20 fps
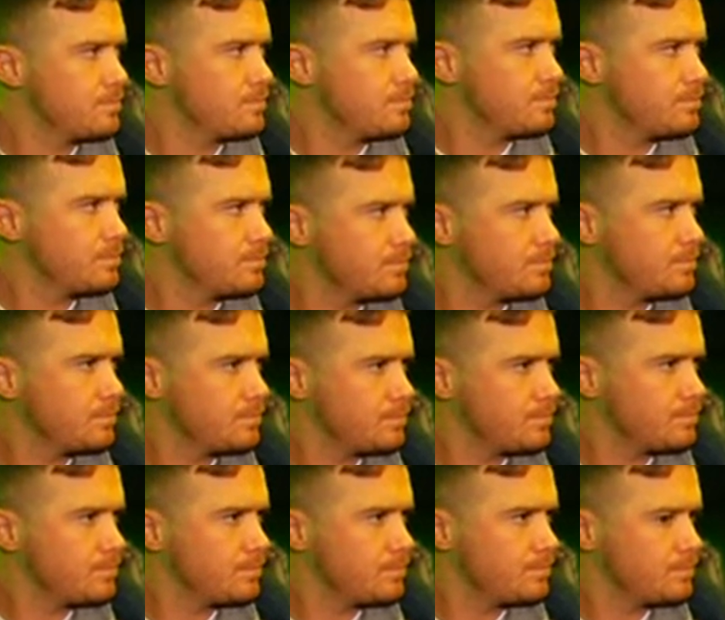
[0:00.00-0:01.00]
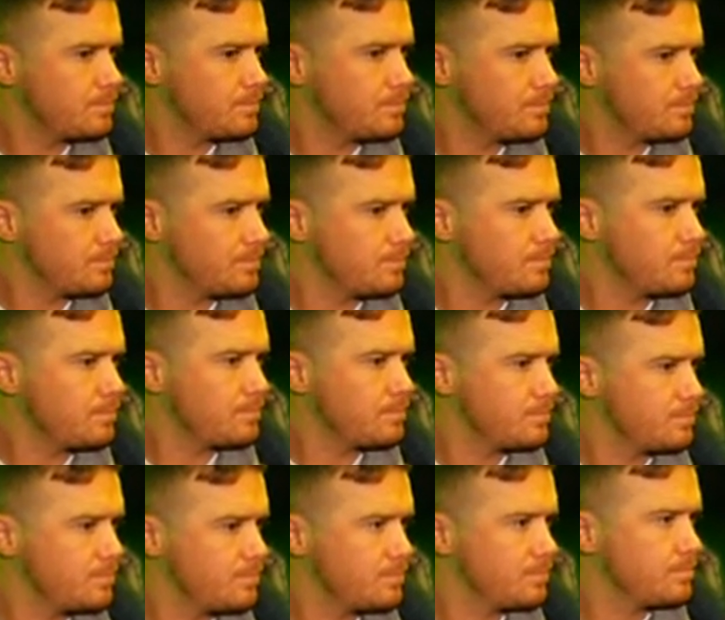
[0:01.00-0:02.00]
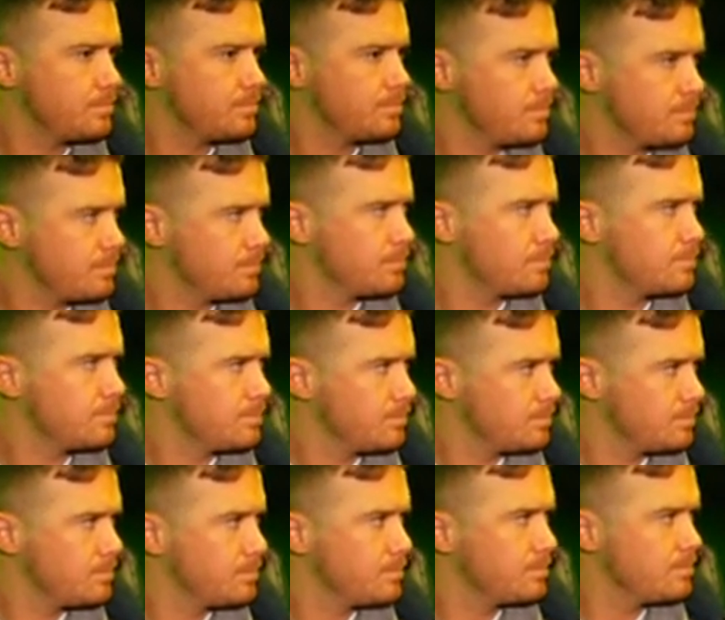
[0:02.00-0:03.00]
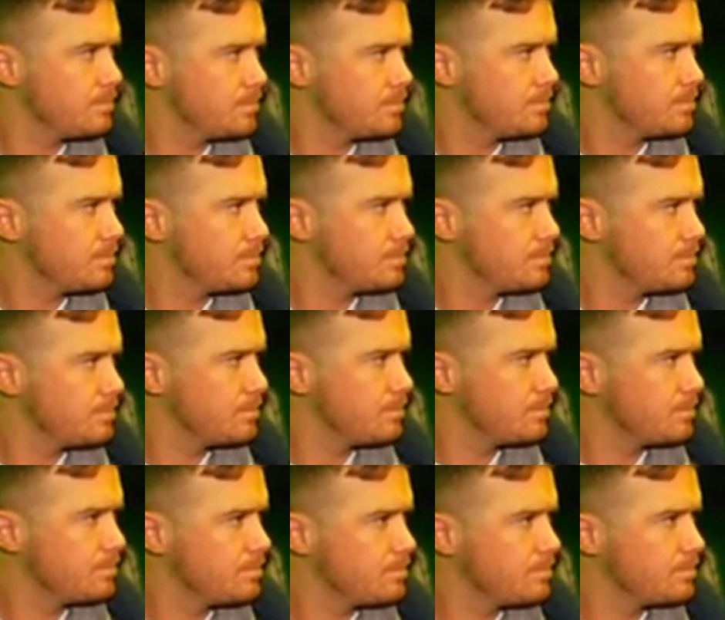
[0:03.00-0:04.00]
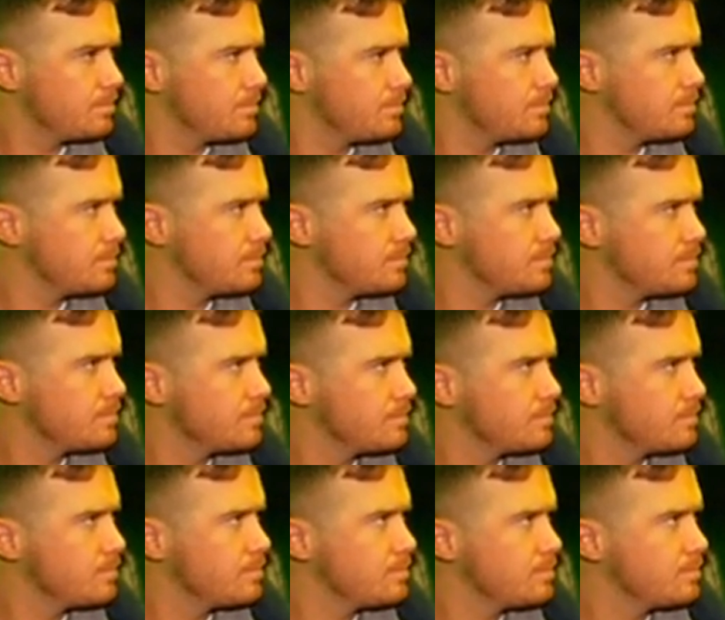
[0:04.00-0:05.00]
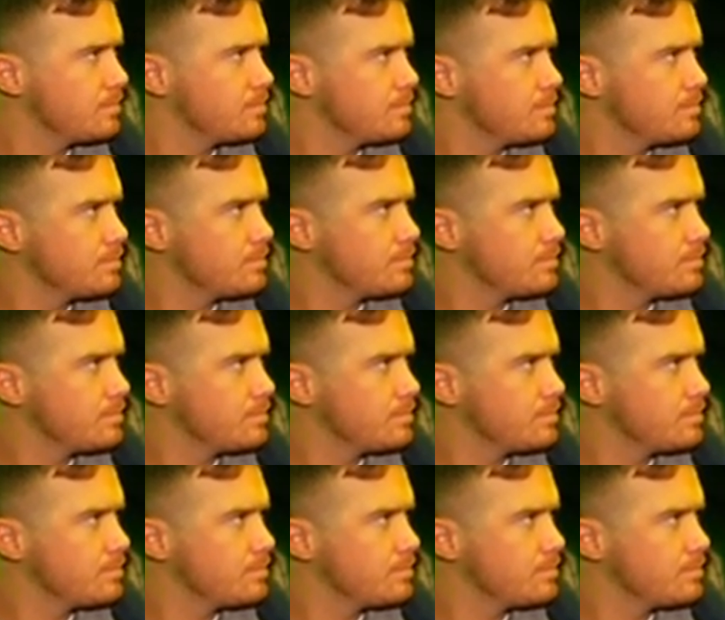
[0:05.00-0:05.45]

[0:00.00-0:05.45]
No words are spoken by the person on screen.